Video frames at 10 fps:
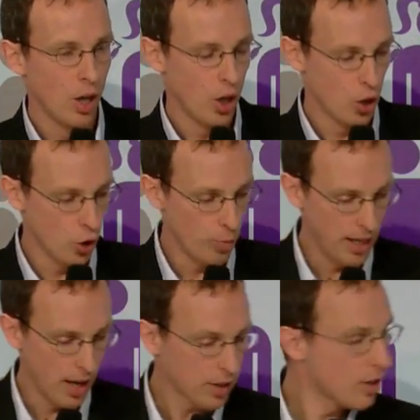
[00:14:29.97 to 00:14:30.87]
should
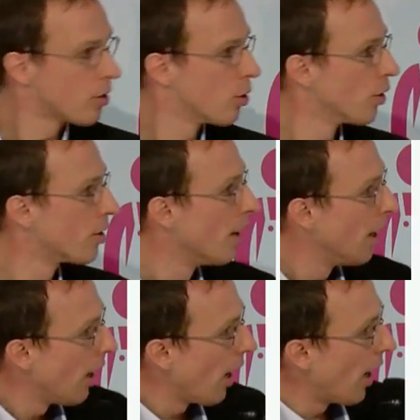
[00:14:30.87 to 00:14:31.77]
be understood
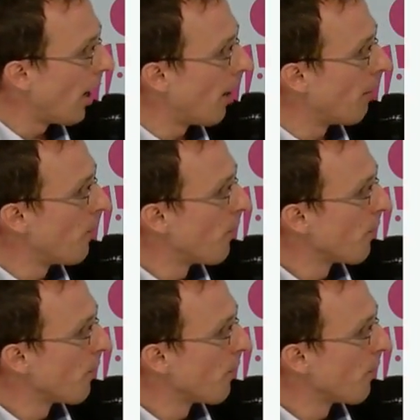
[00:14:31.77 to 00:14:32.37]
in